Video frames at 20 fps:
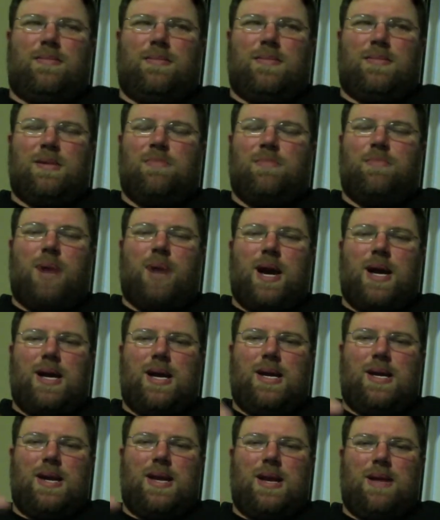
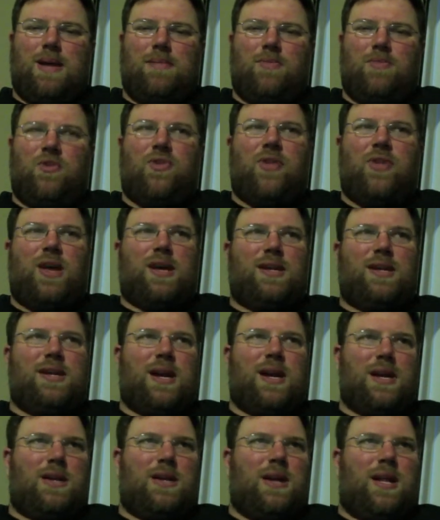combine him with
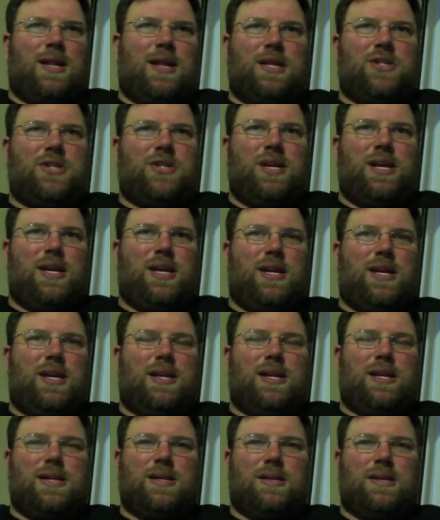technology, and then
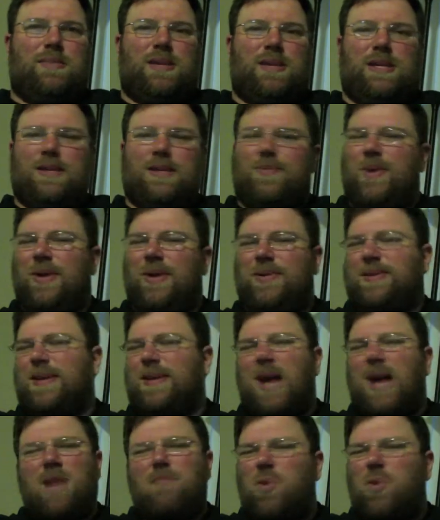he's going to be this weird
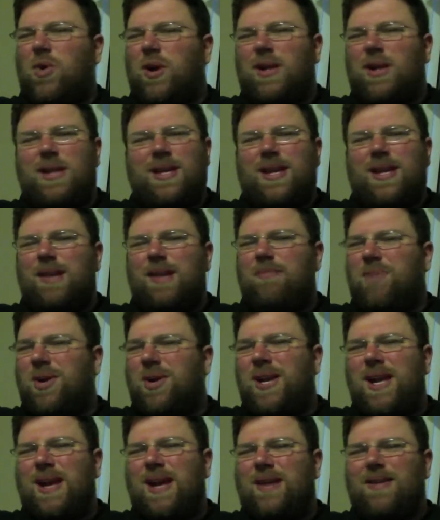cyborg thing.
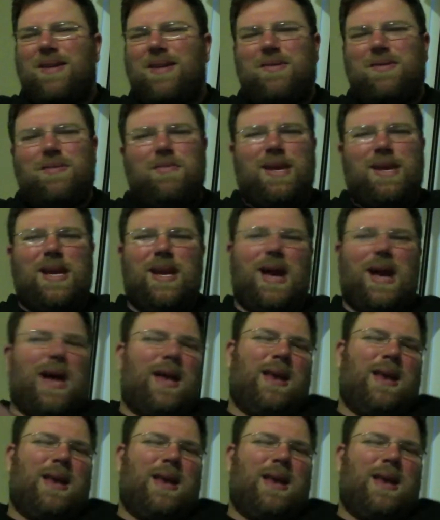Brainiac, that would be.